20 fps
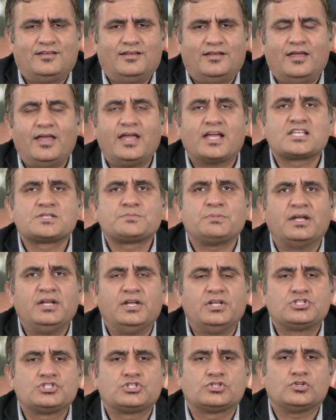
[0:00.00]

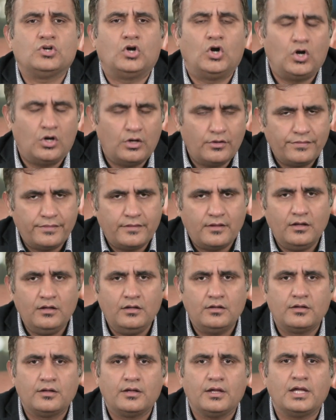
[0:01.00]
Expenditure on the
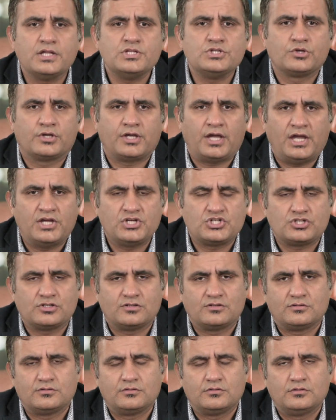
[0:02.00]
education,
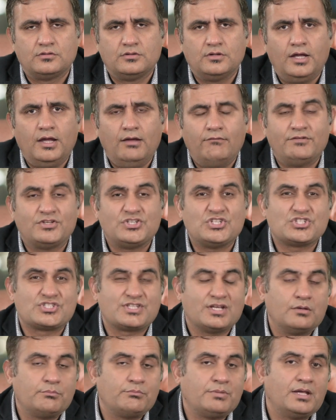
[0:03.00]
which is
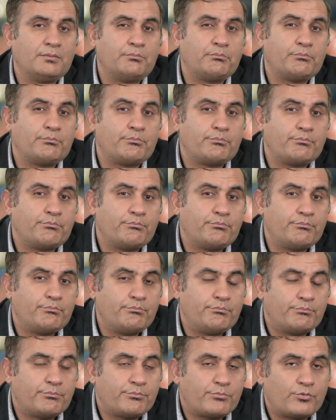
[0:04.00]
done by
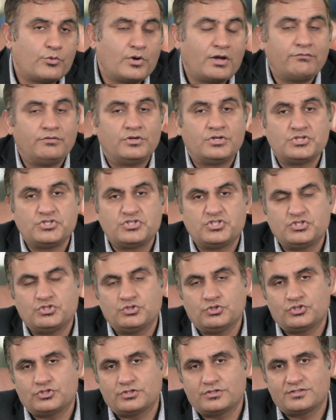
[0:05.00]
private
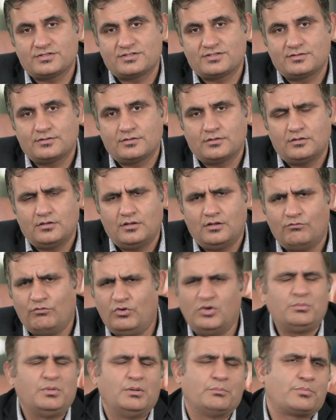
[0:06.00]
institutions. What do
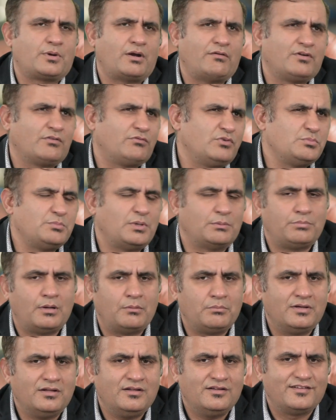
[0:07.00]
you mean private? What do you mean
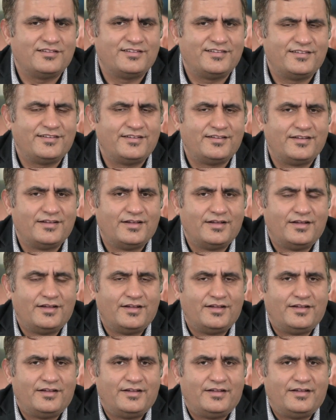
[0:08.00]
public?
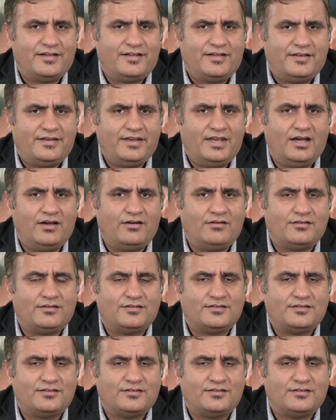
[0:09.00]
Now,